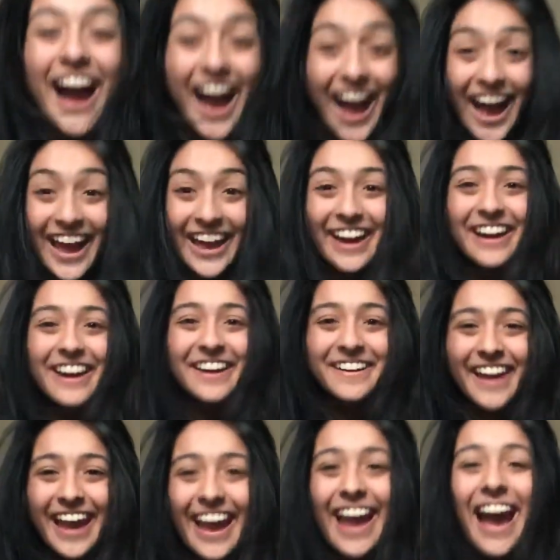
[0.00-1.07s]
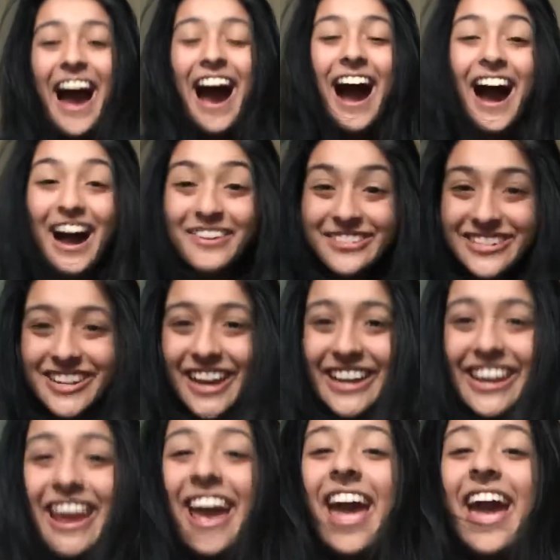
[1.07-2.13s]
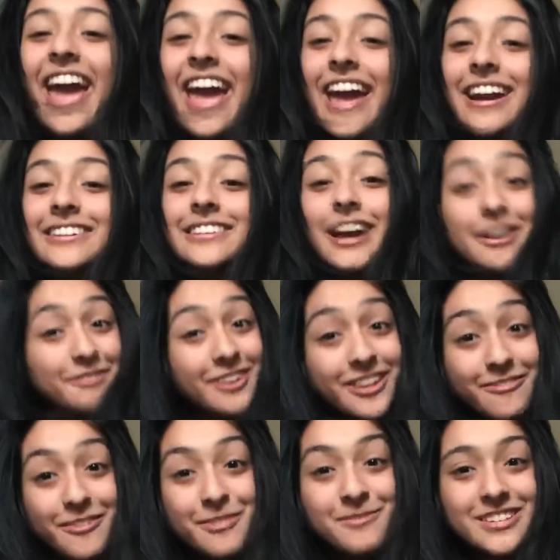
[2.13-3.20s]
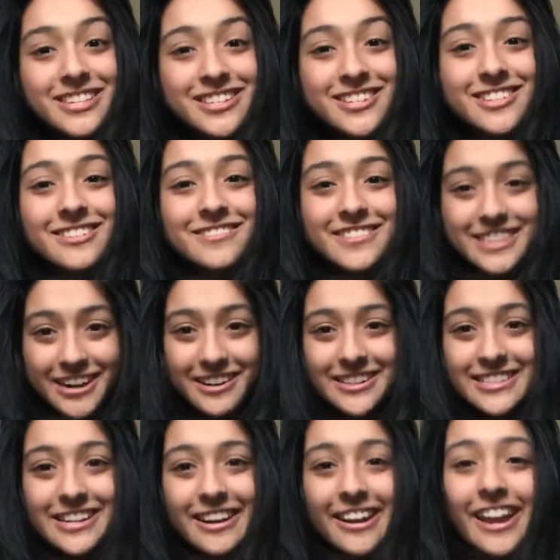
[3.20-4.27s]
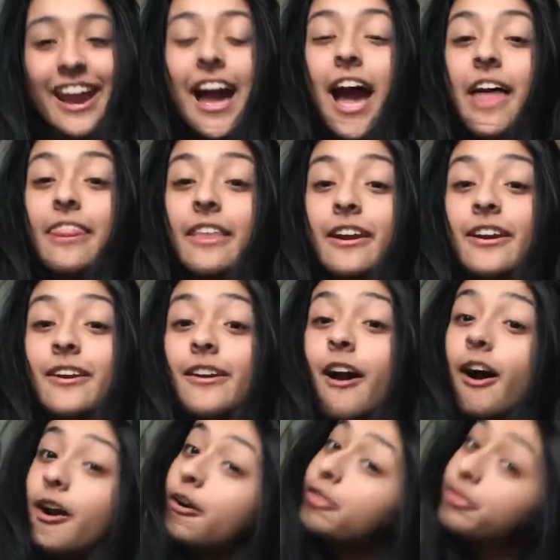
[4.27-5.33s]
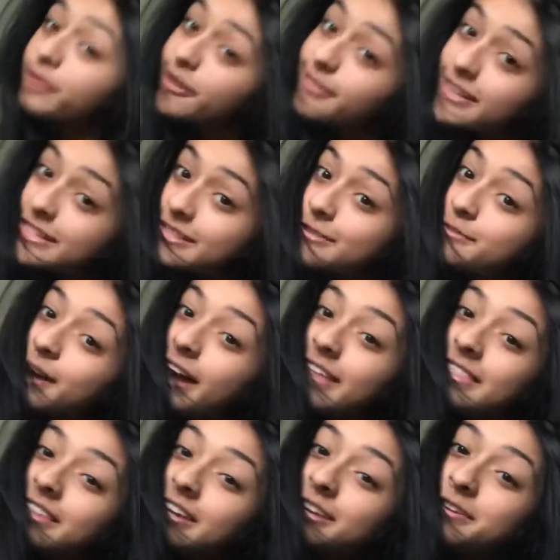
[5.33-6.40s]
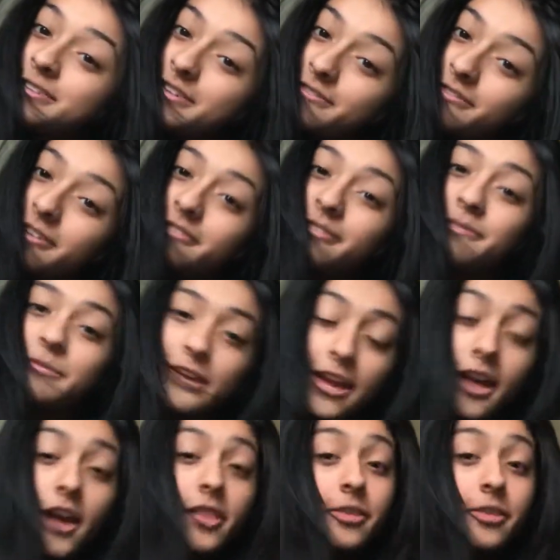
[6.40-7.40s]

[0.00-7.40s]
Hi, okay, I'm Ishani, and I'm running for the position of secretary. There are three reasons why I think you should vote for me.